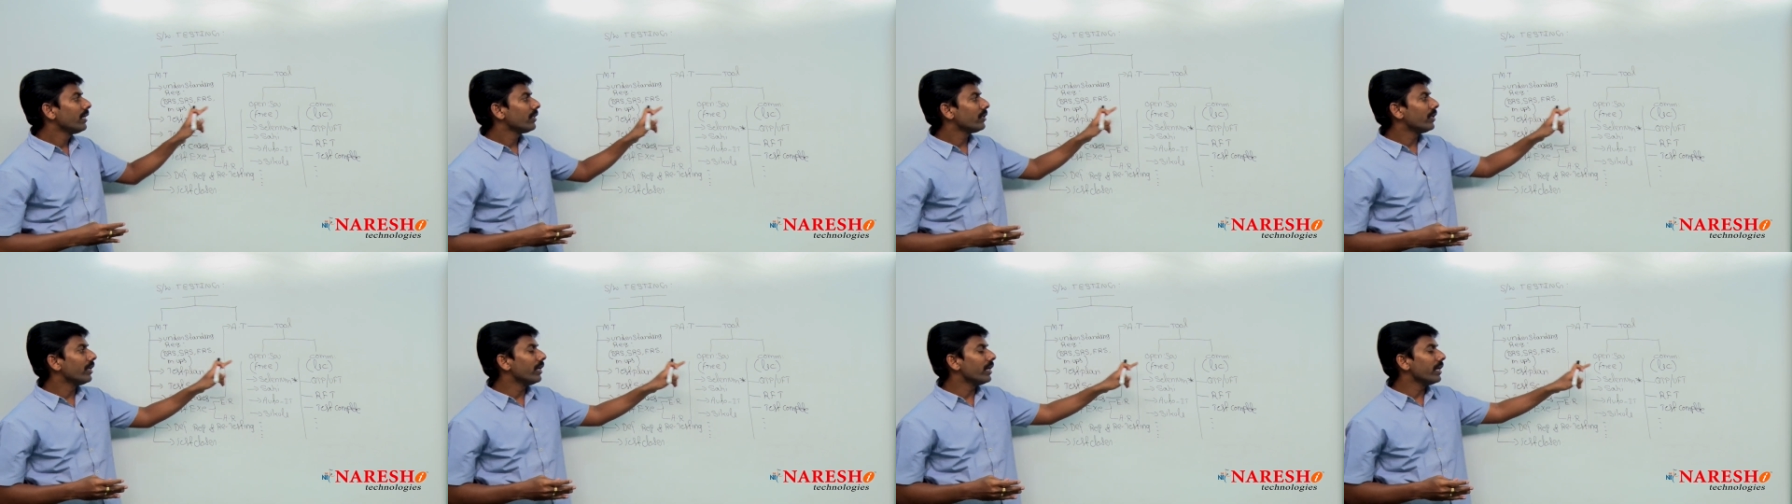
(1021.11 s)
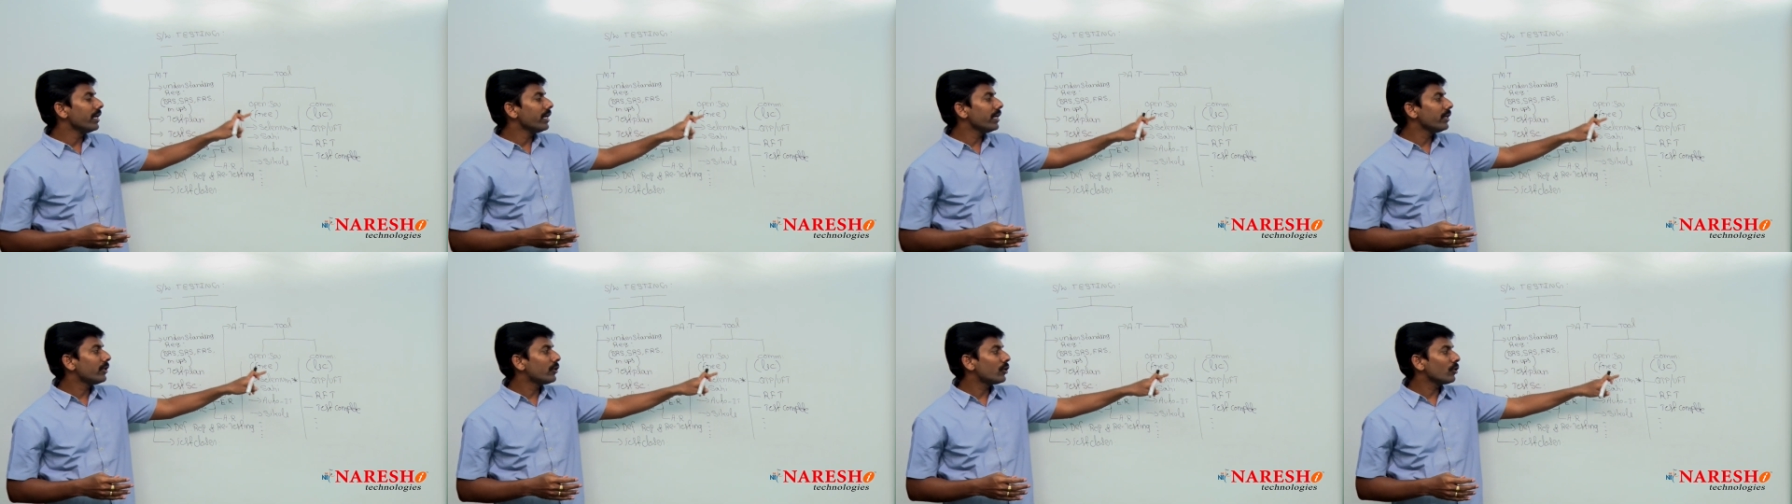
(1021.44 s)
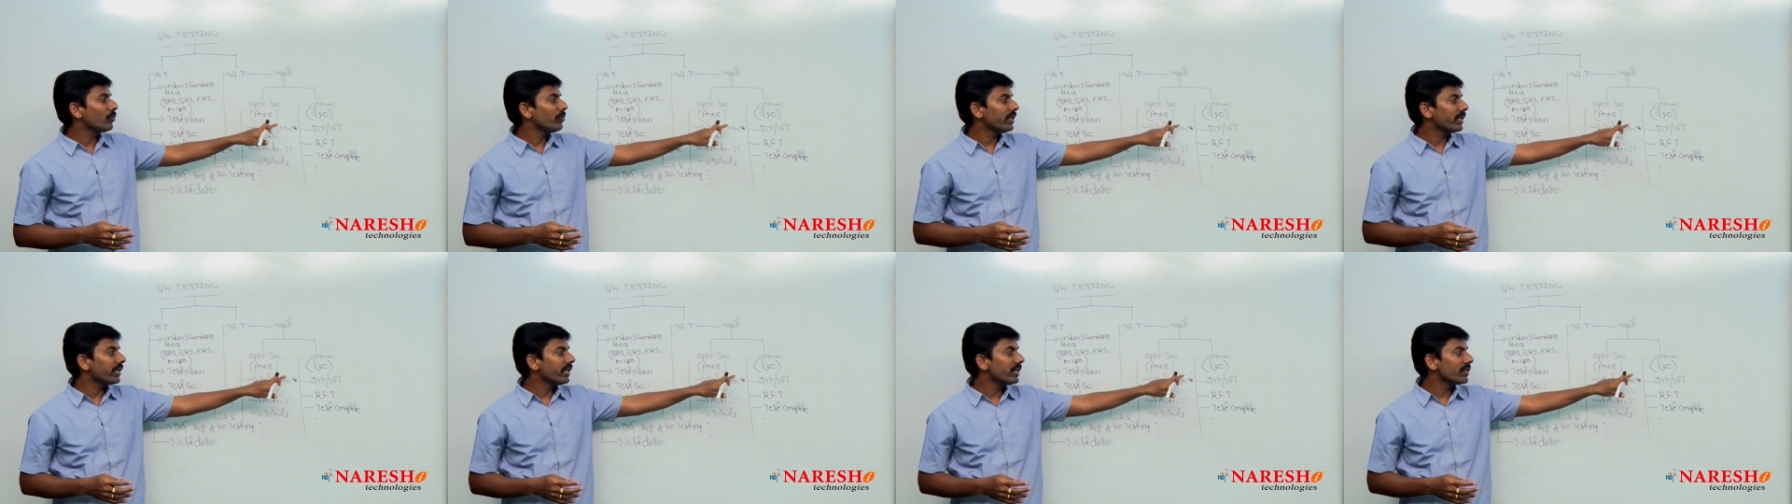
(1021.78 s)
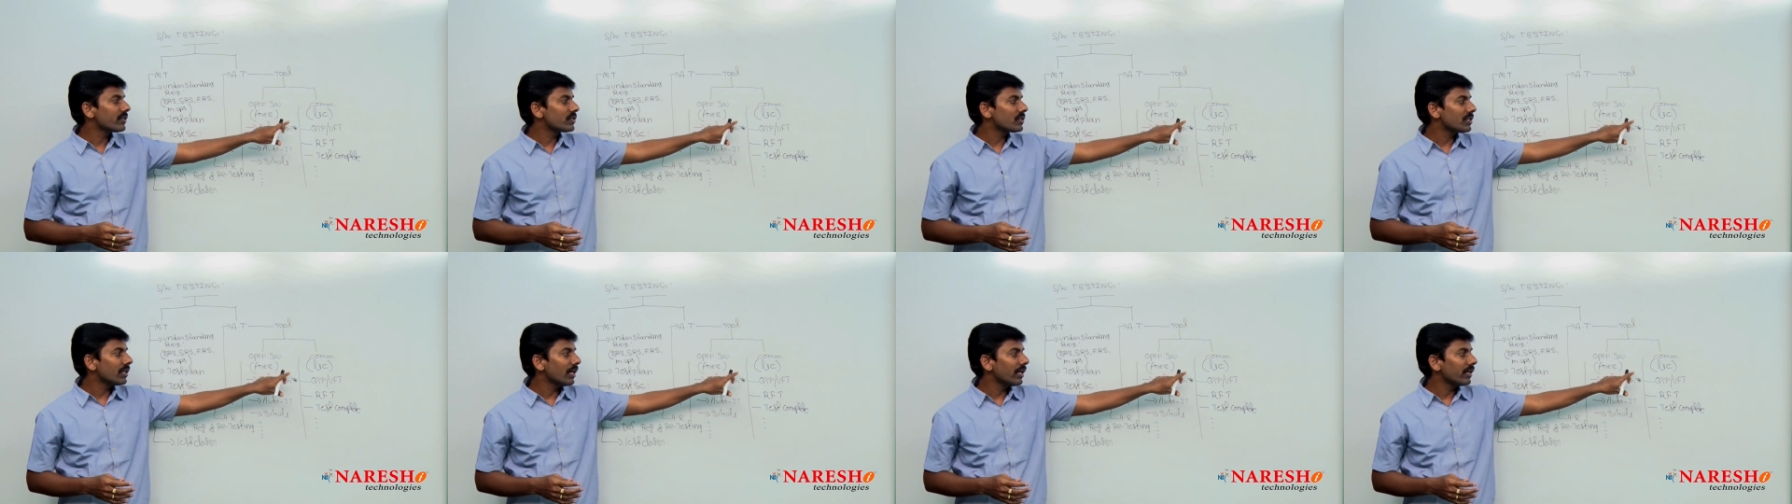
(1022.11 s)
the need to be
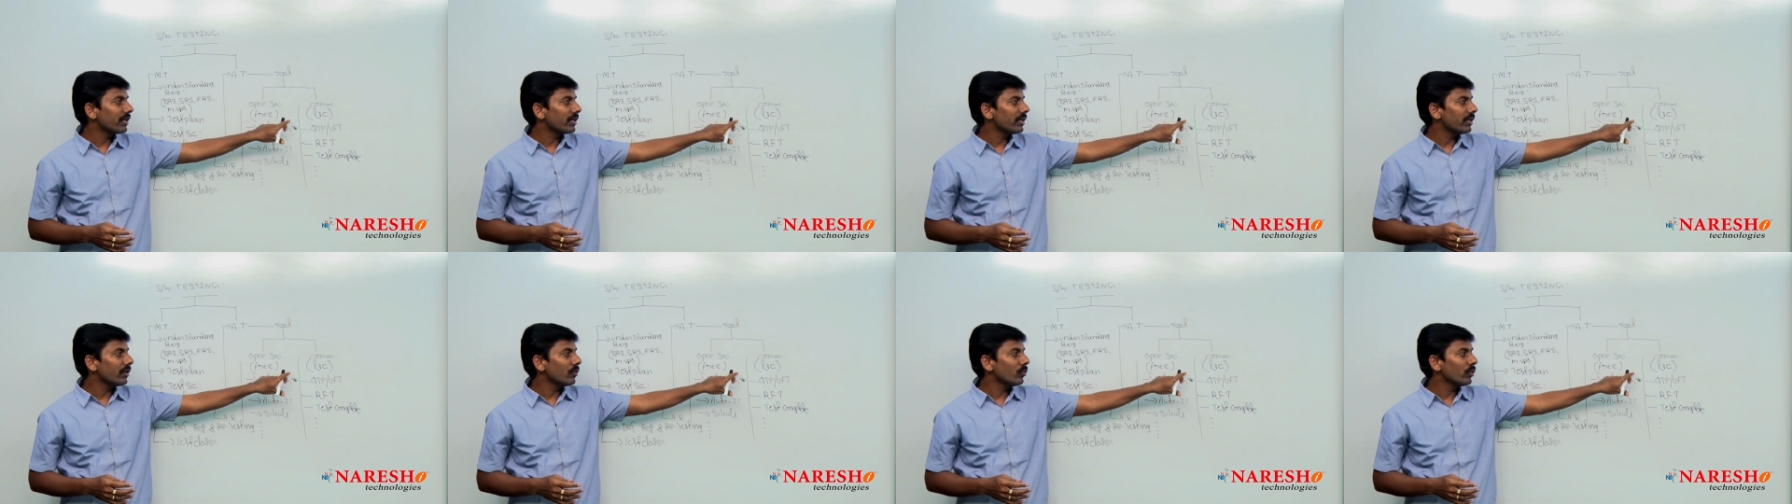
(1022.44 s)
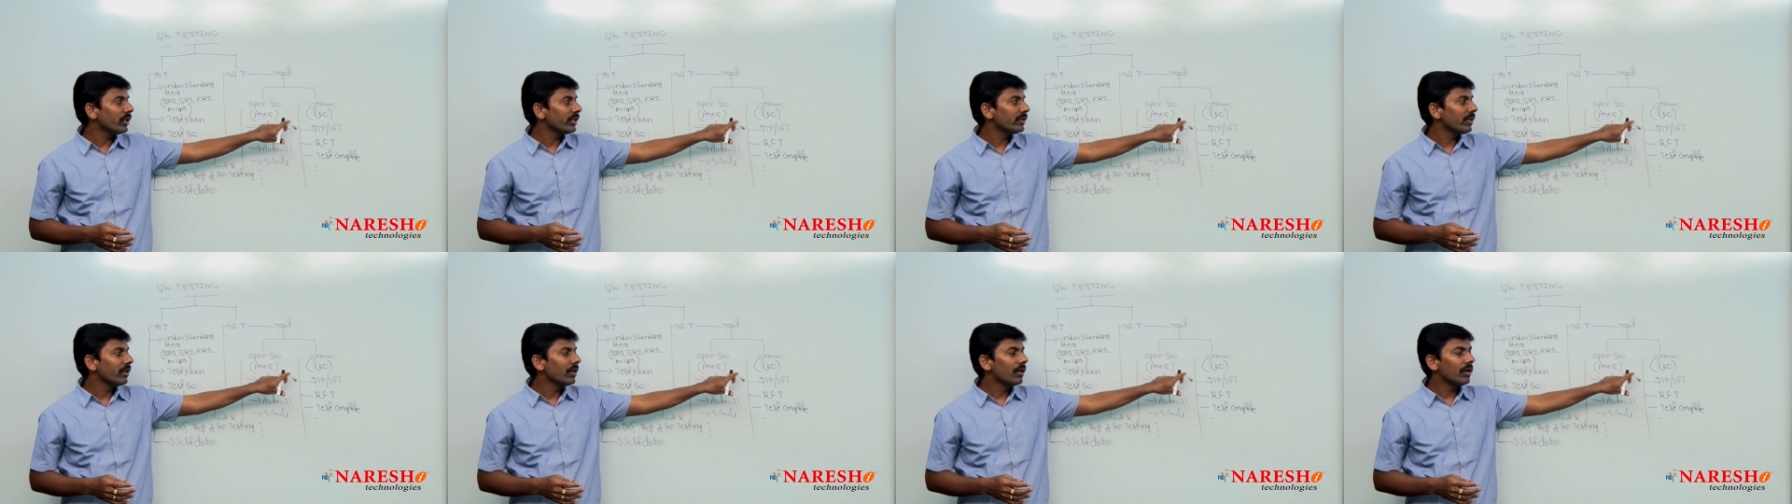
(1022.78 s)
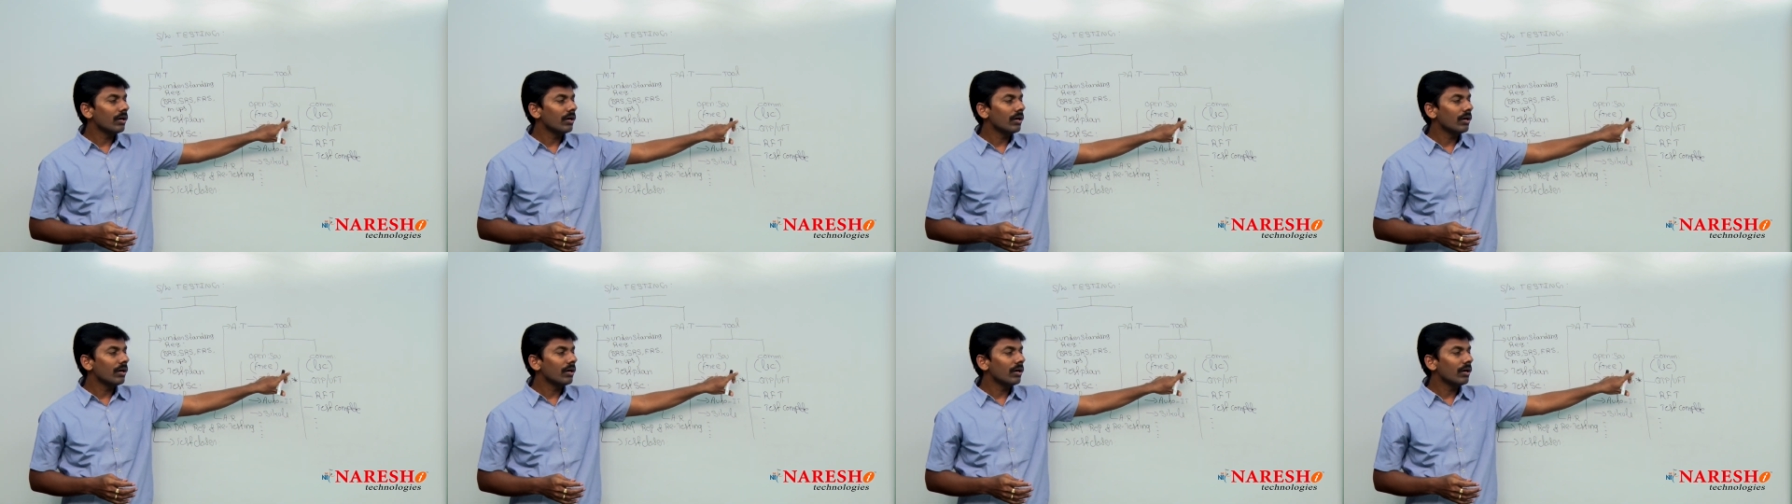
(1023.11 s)
get started with